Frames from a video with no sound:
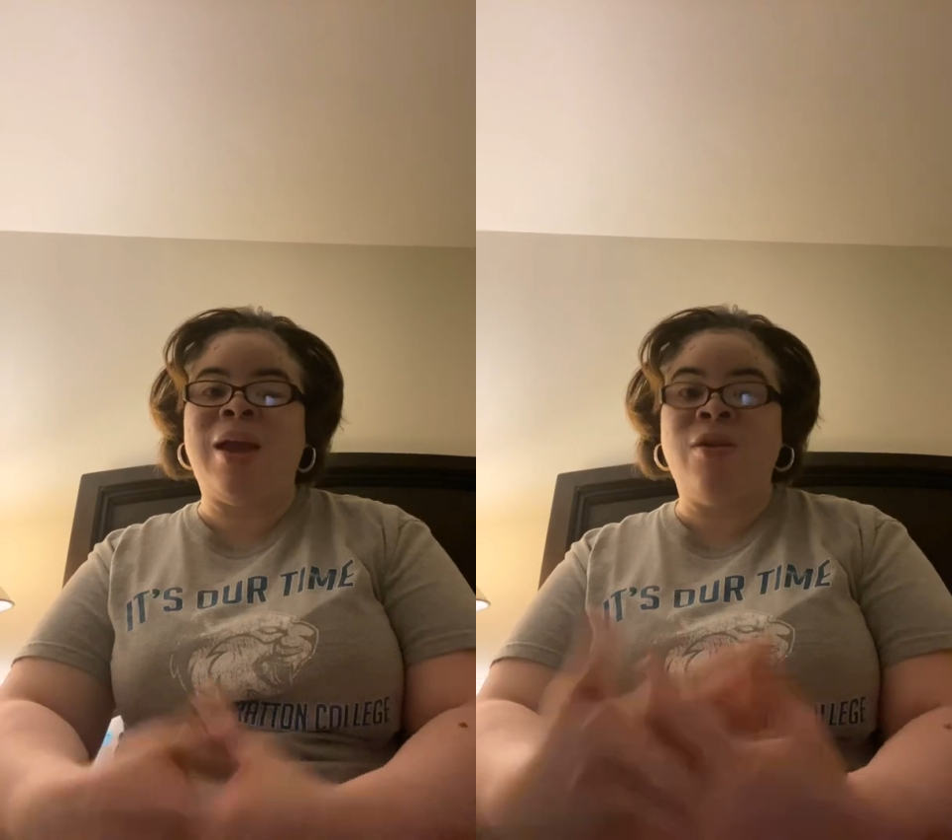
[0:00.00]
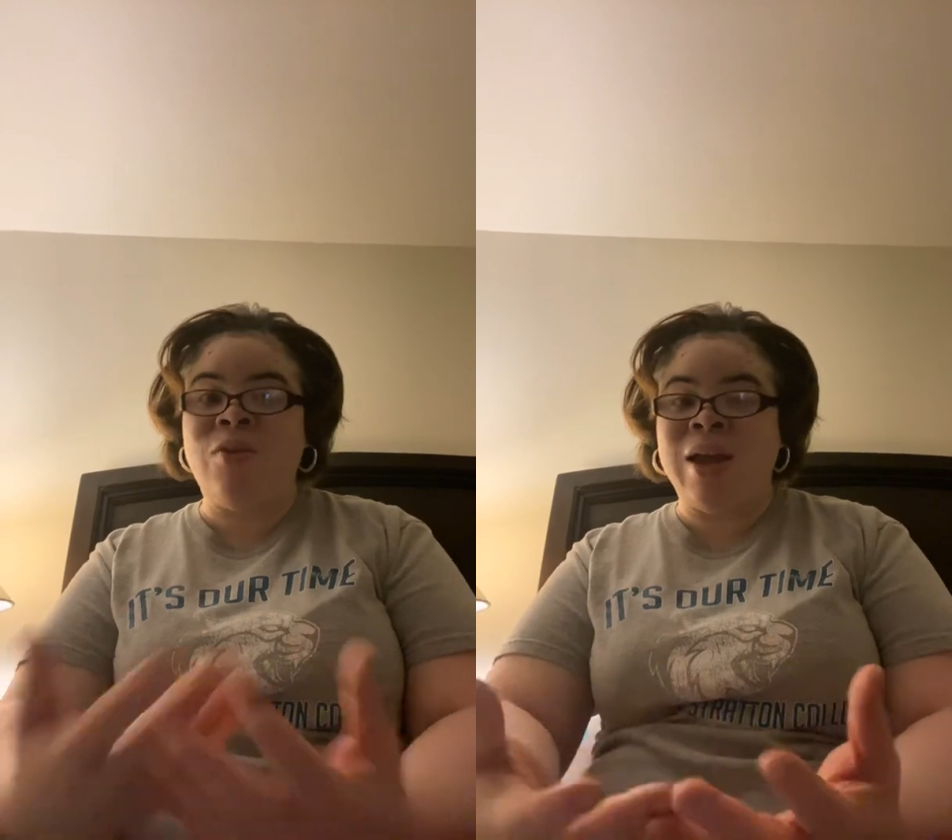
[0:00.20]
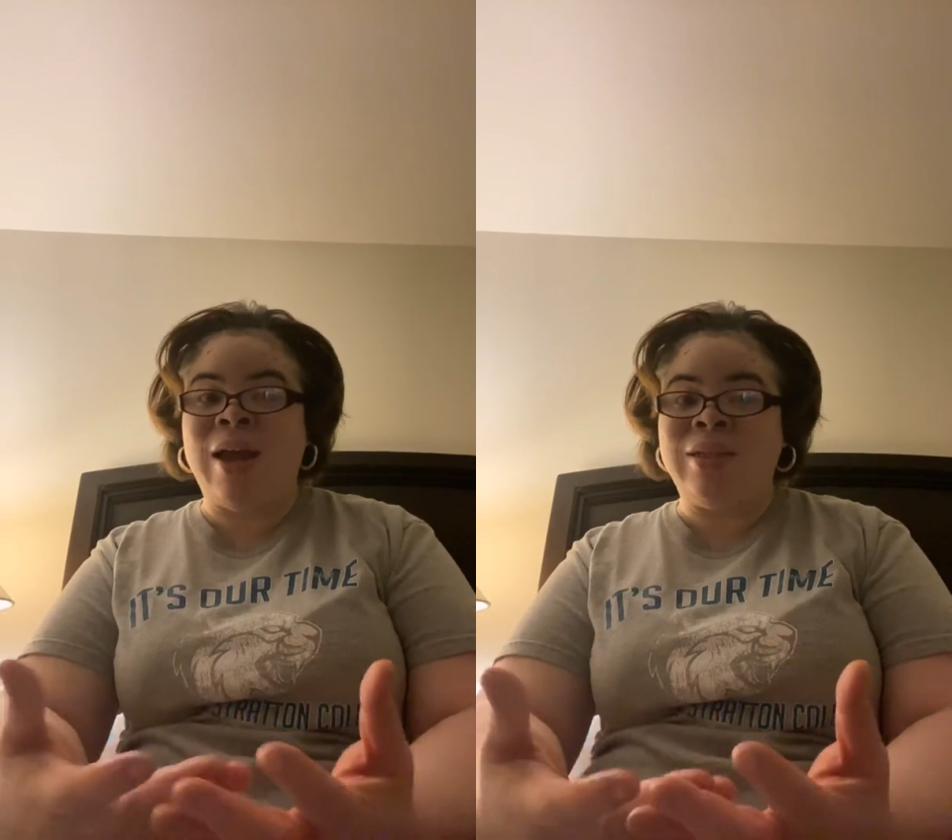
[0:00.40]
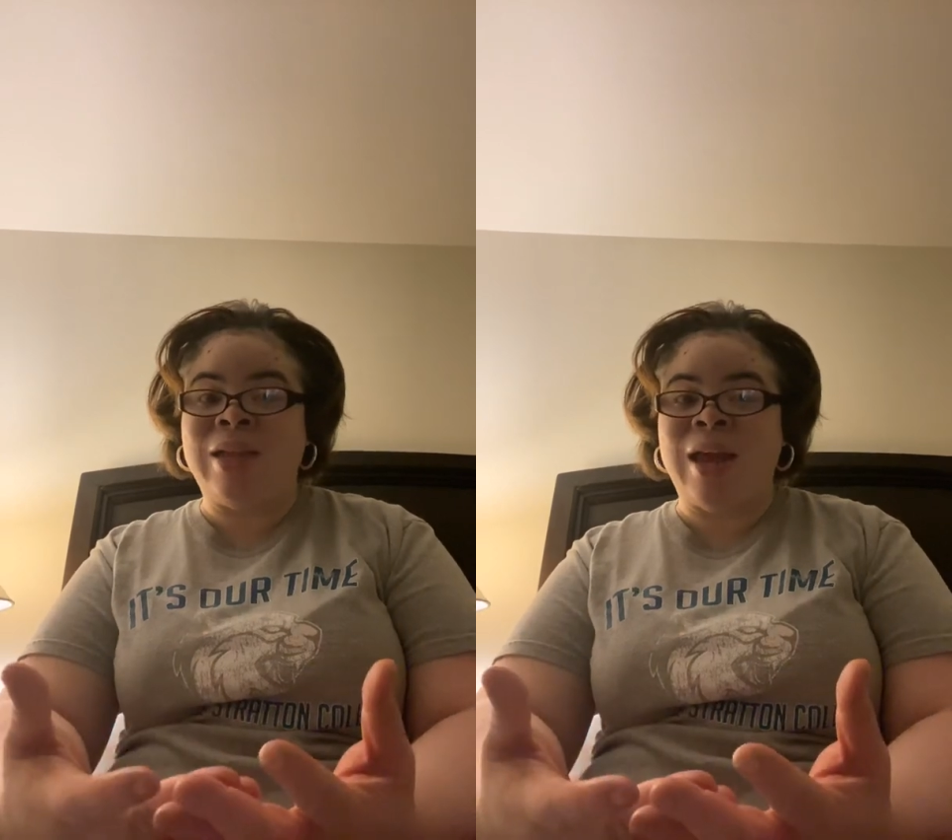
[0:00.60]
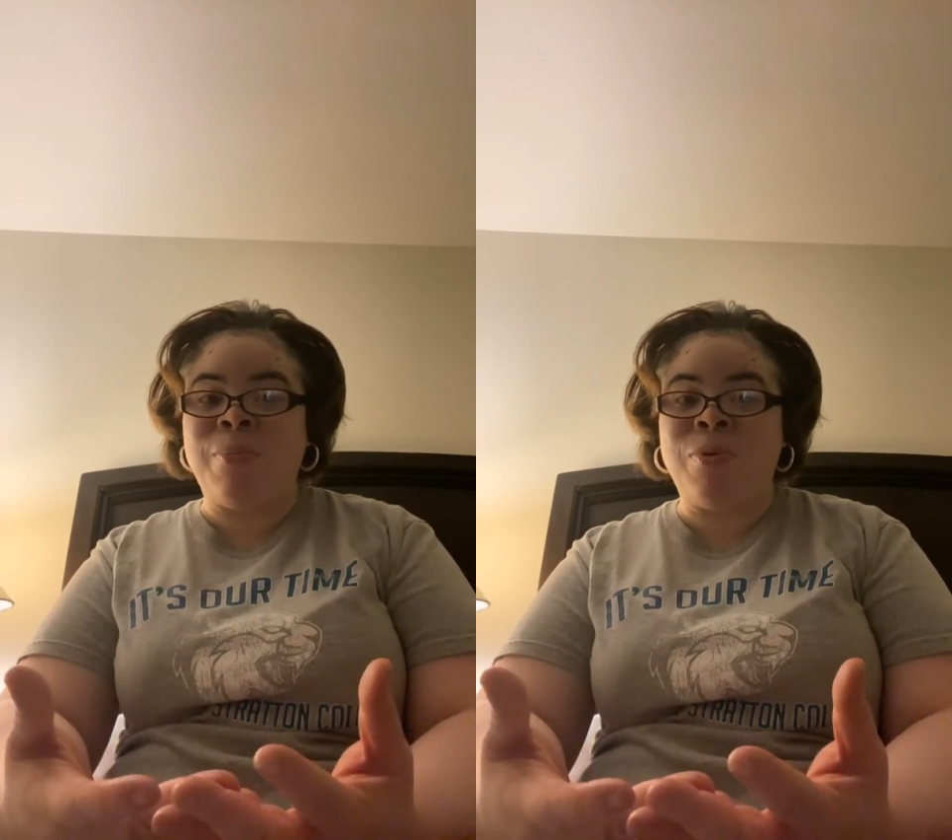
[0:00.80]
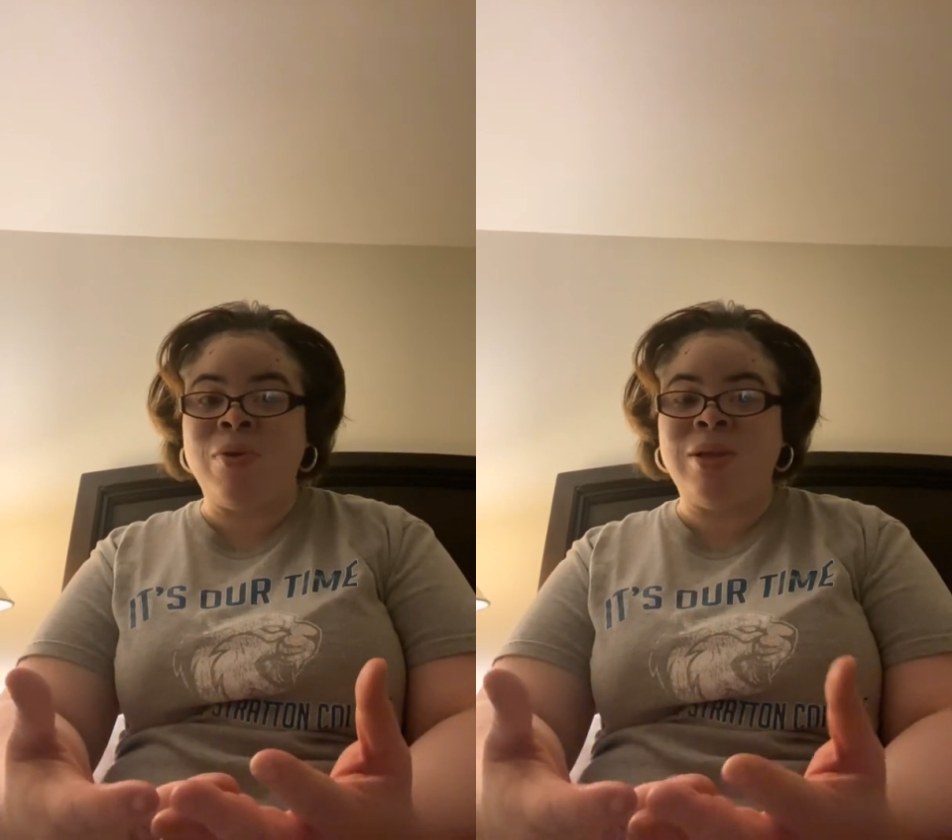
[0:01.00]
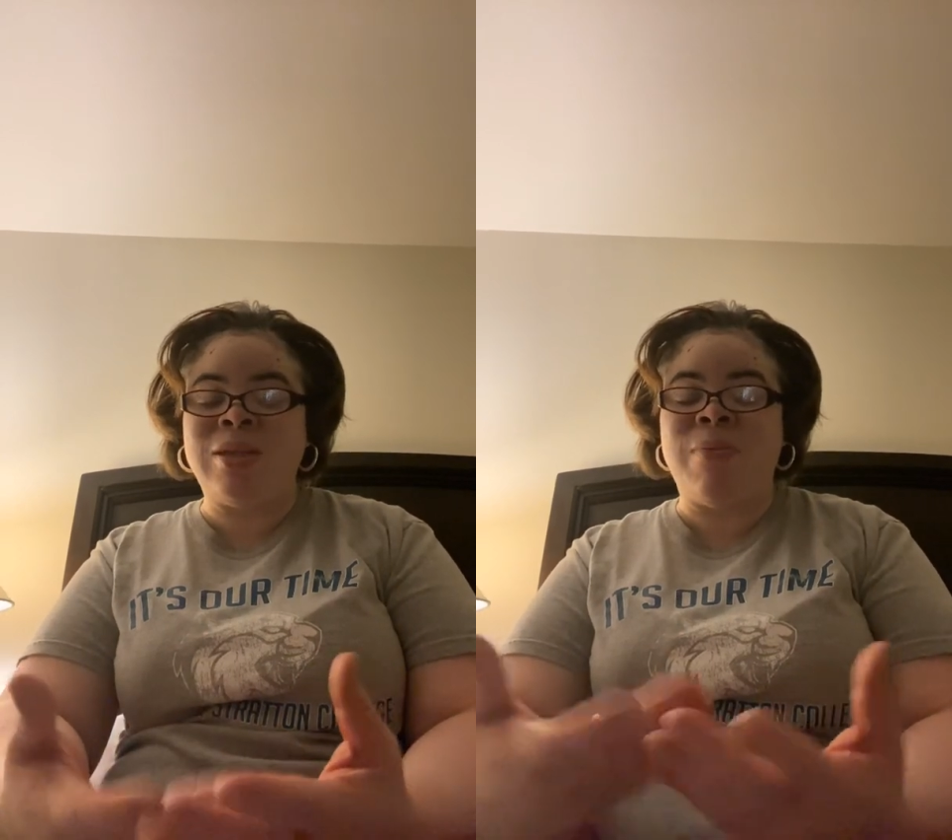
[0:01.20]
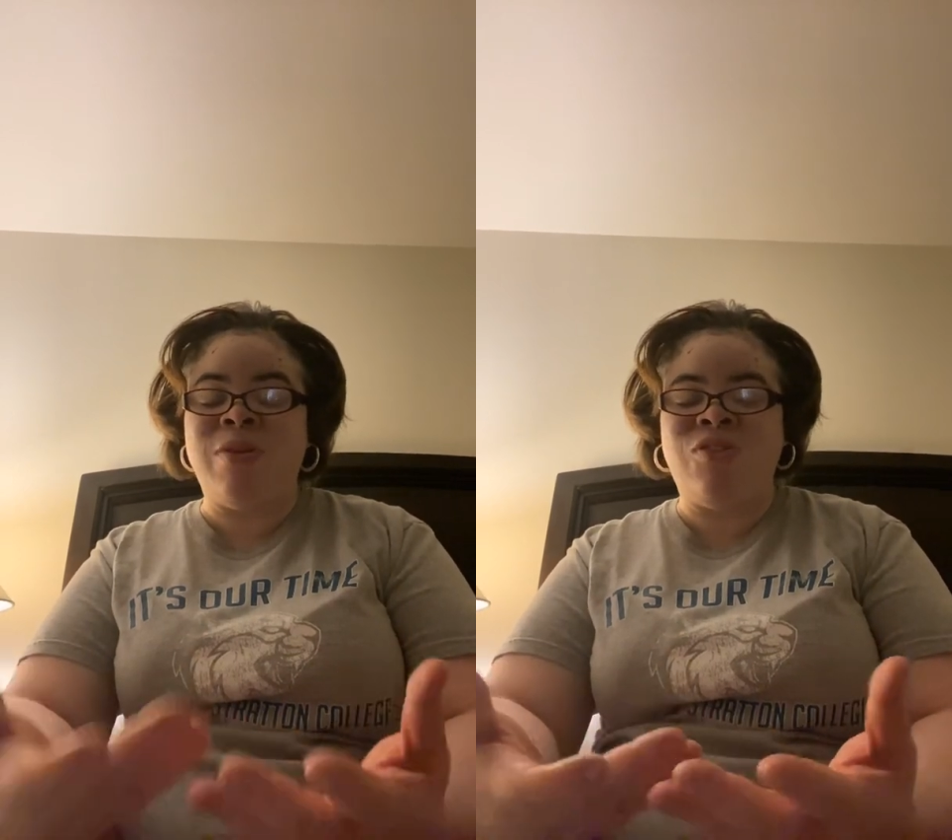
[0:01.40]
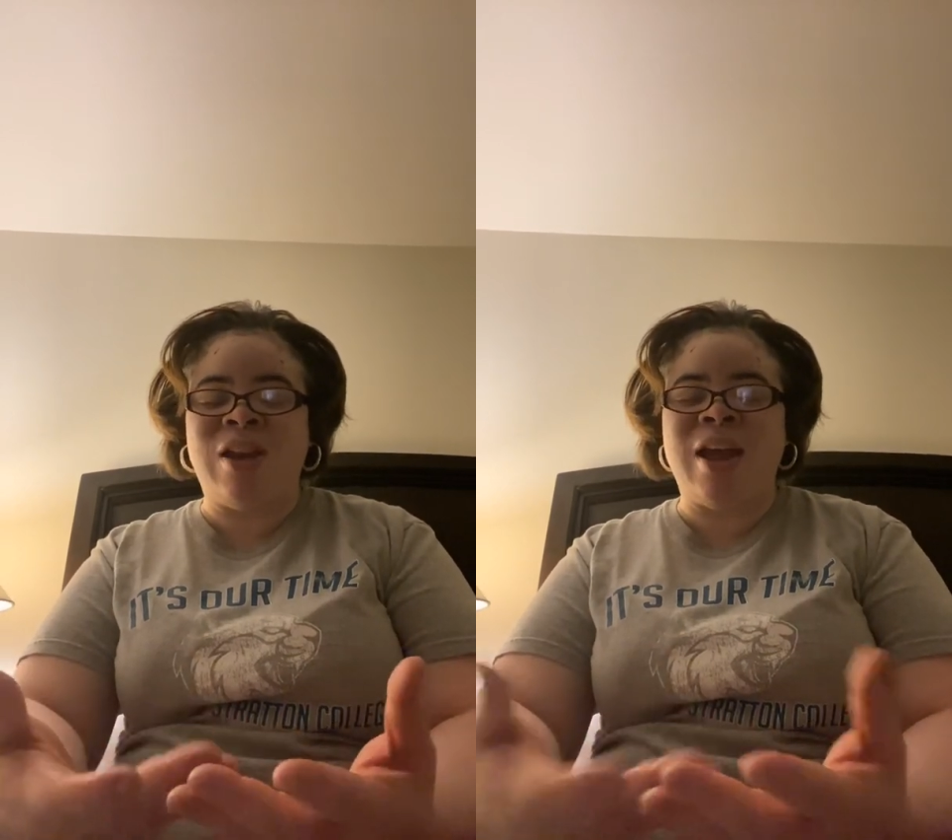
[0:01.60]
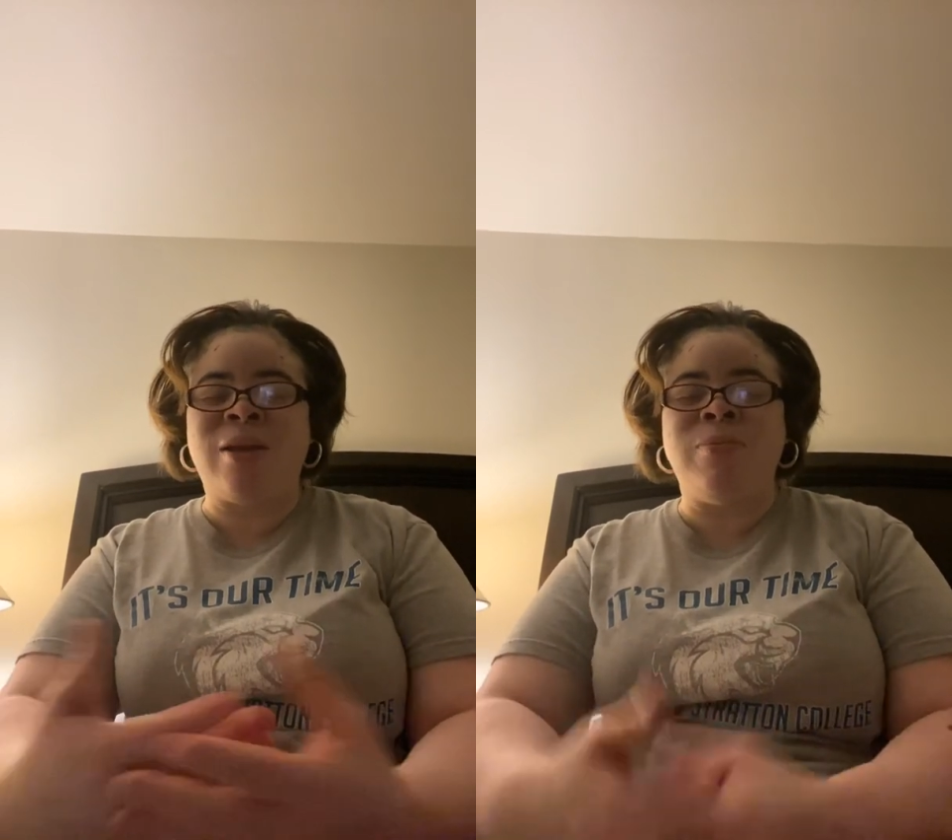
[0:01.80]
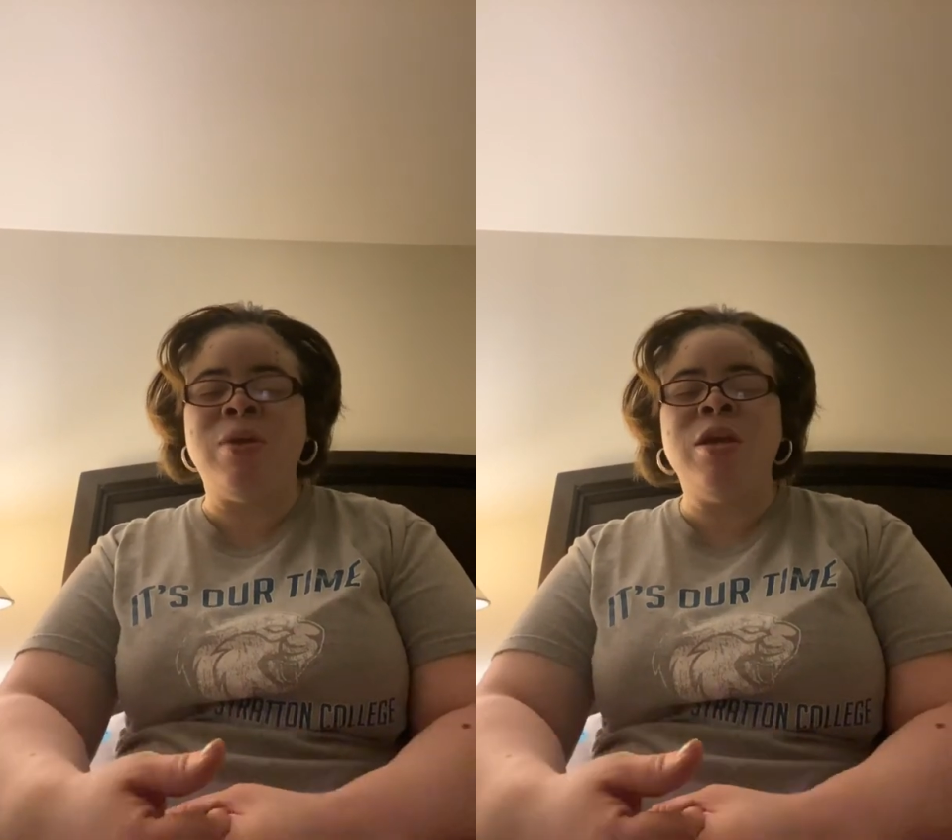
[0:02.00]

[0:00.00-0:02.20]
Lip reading: I know you guys like points, how much you like them.